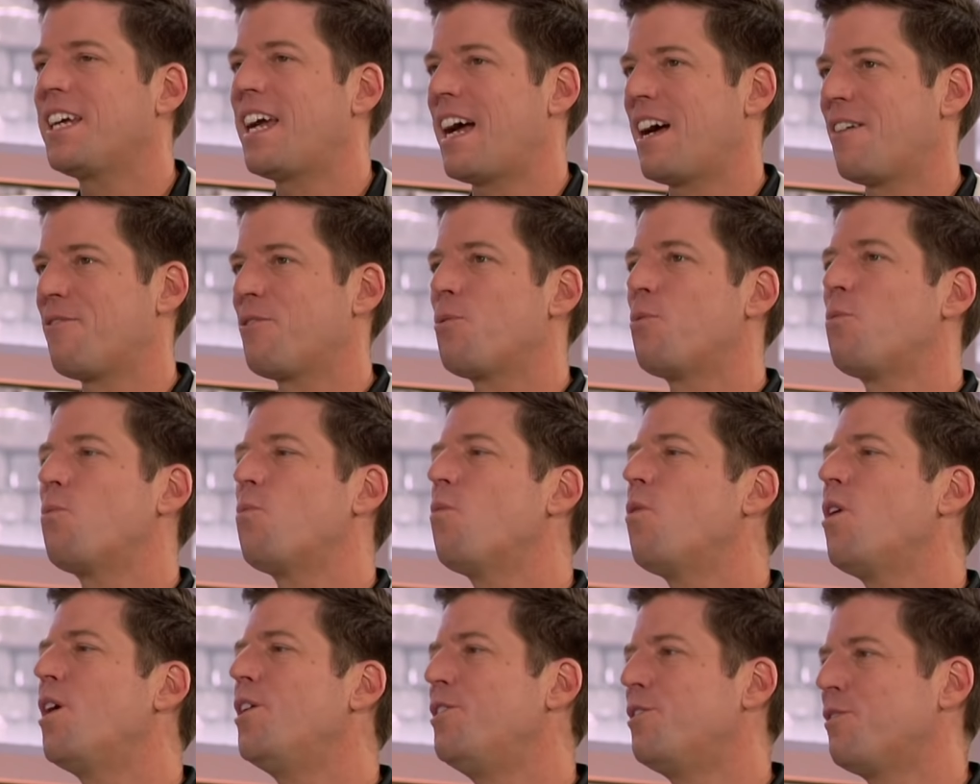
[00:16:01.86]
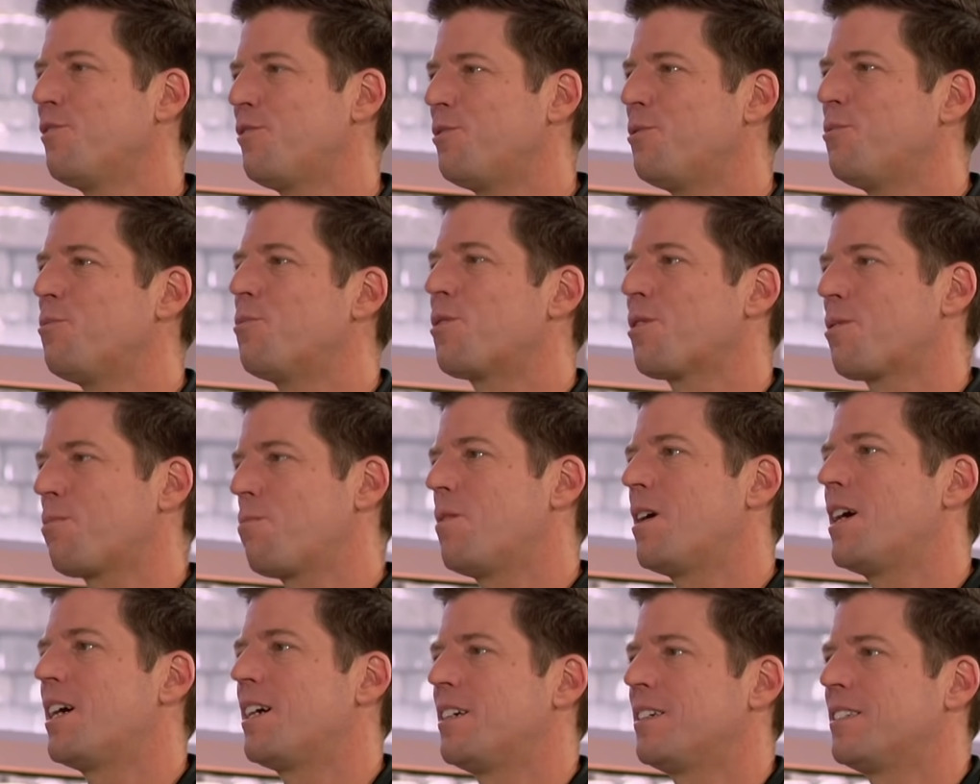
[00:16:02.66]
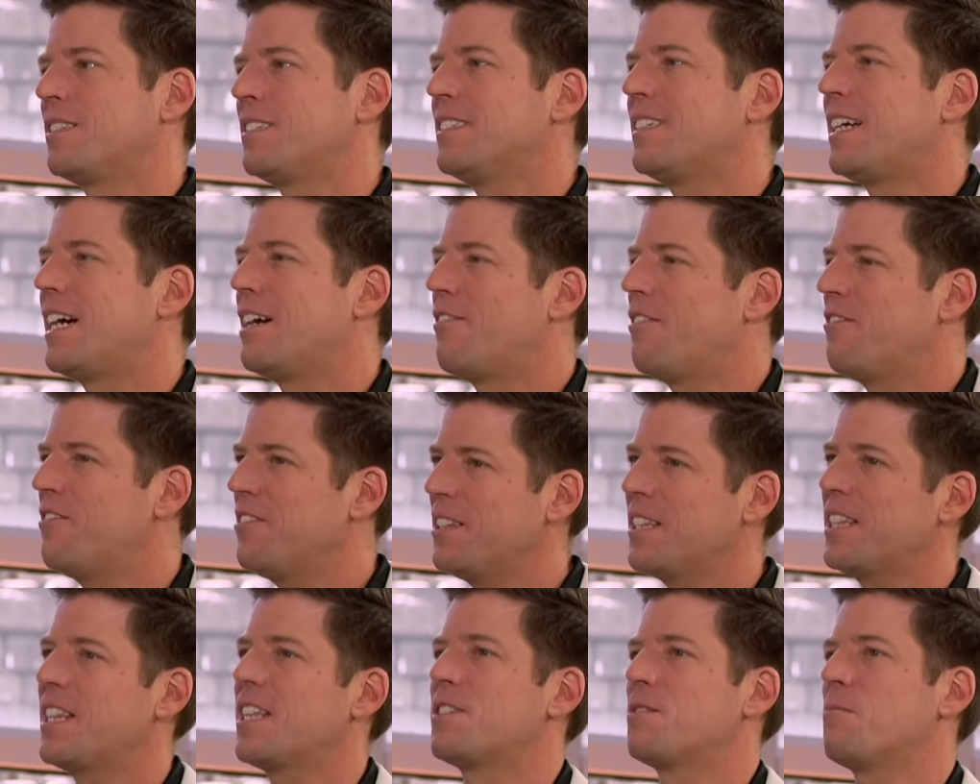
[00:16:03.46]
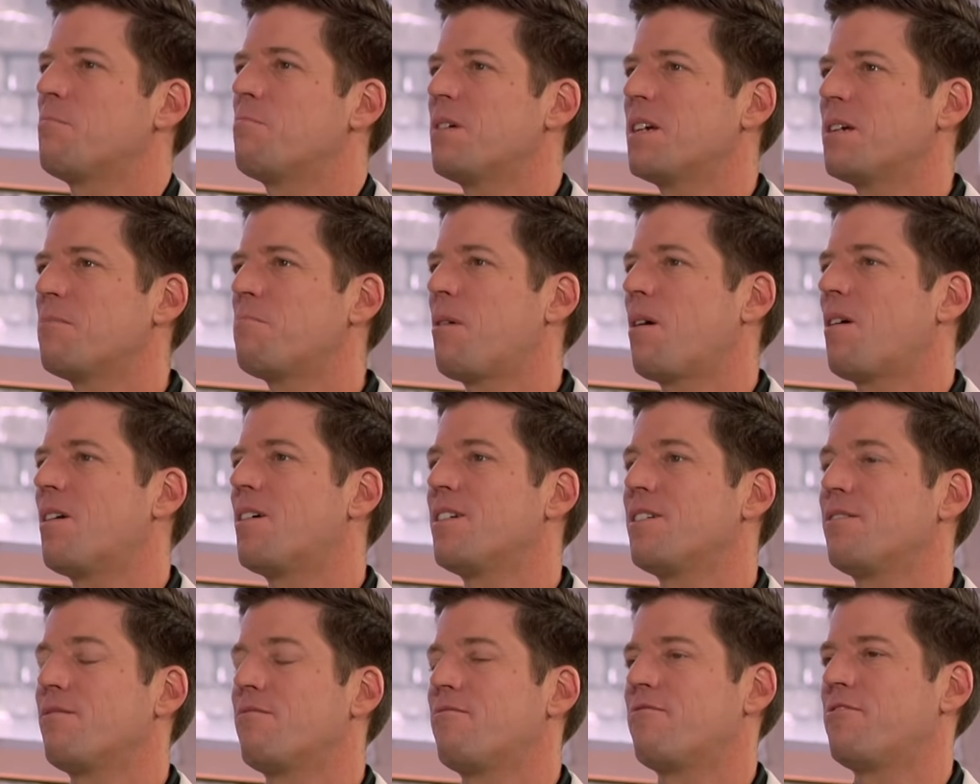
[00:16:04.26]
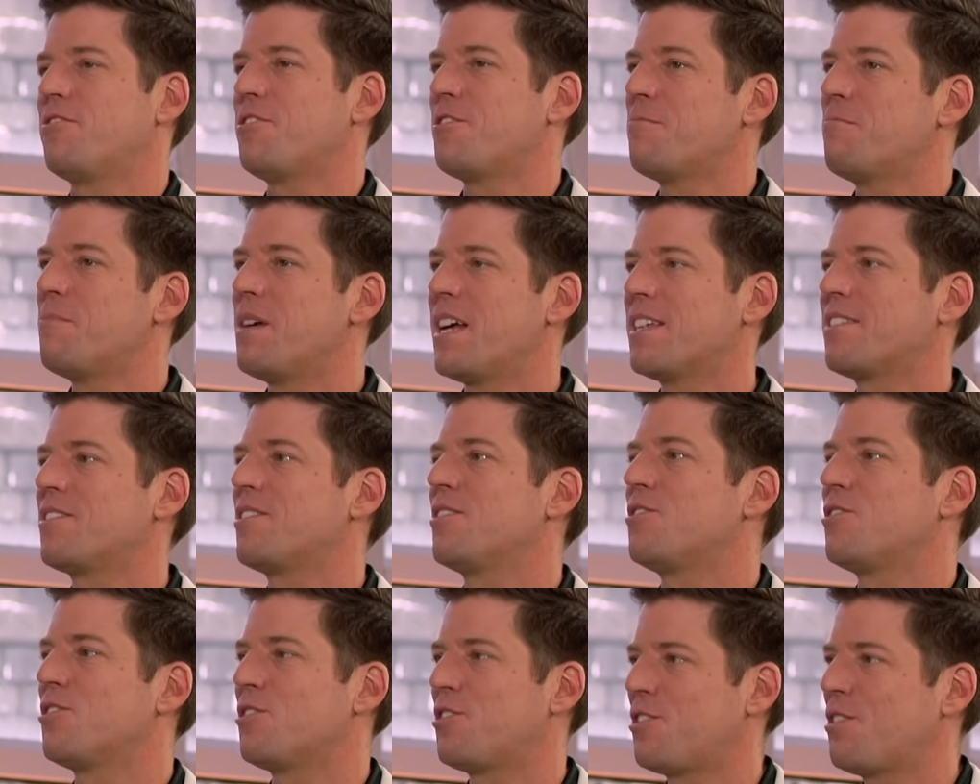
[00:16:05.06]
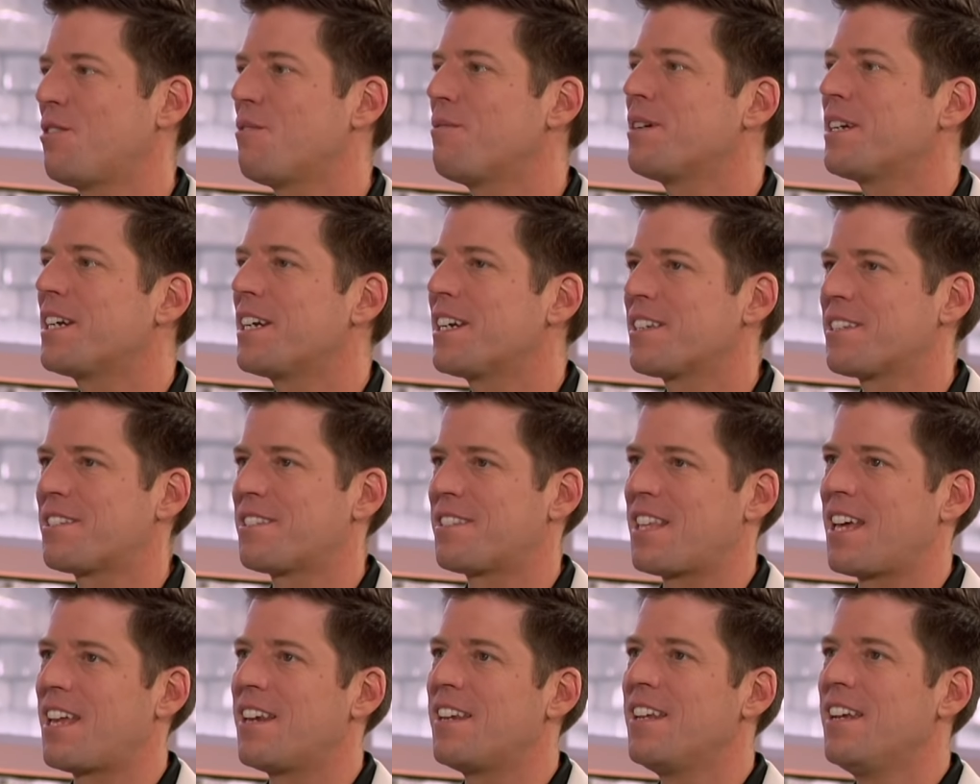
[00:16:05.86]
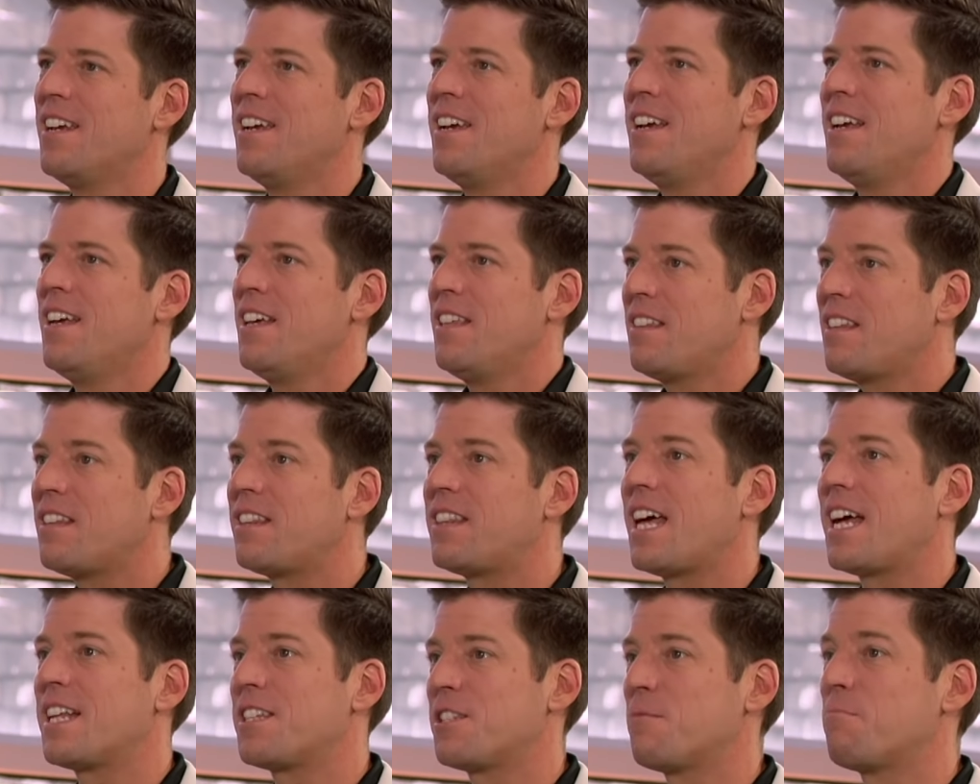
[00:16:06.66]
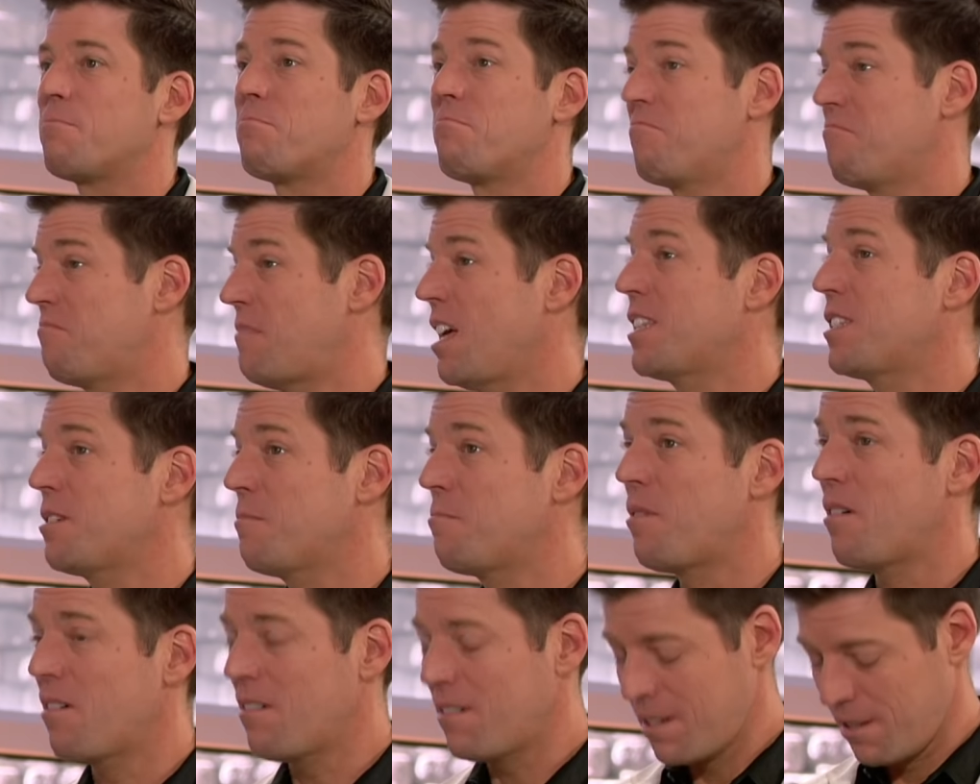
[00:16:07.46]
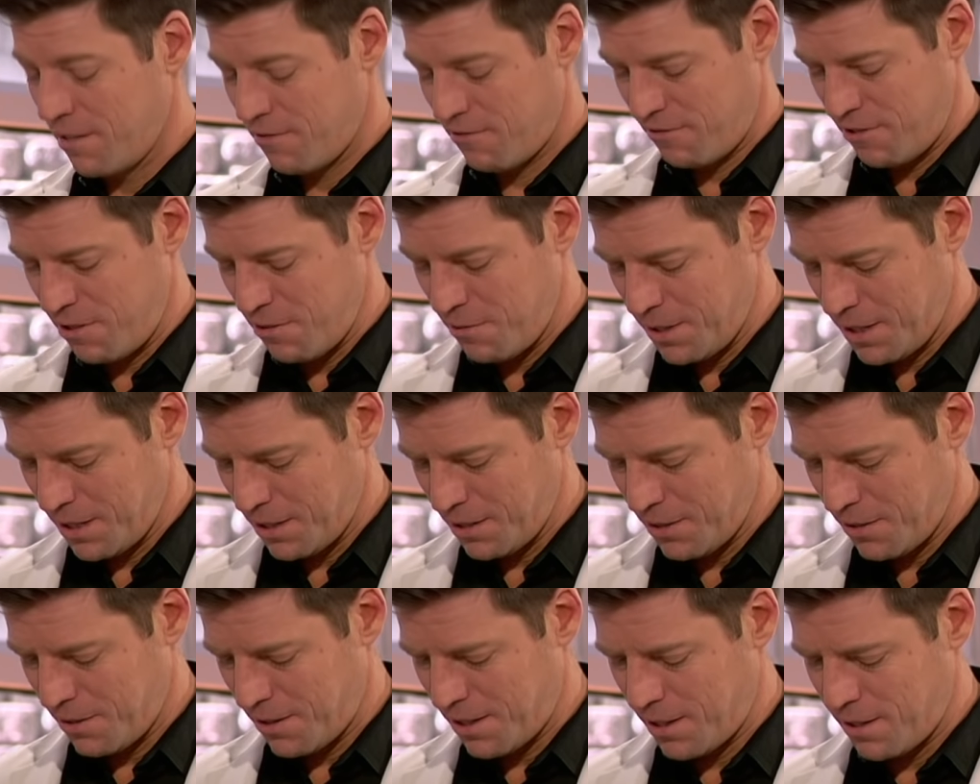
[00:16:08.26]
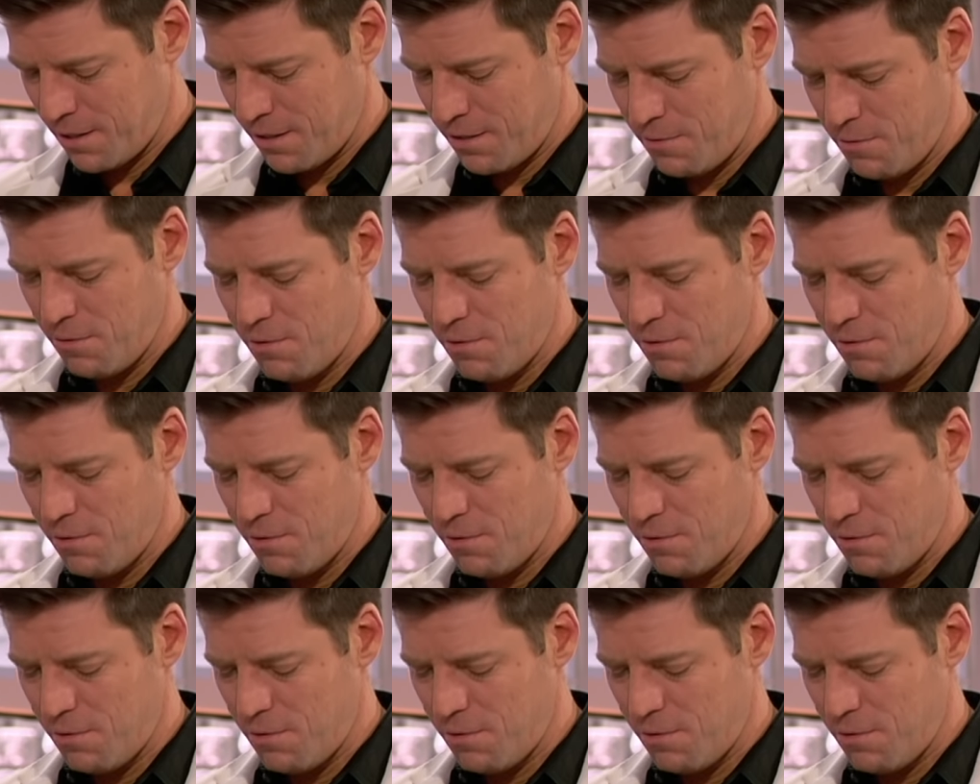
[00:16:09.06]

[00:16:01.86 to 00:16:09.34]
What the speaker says: have a wonderful, worthwhile life. I feel like that's a big part of your message, is showing us that's a part of knowing the Lord.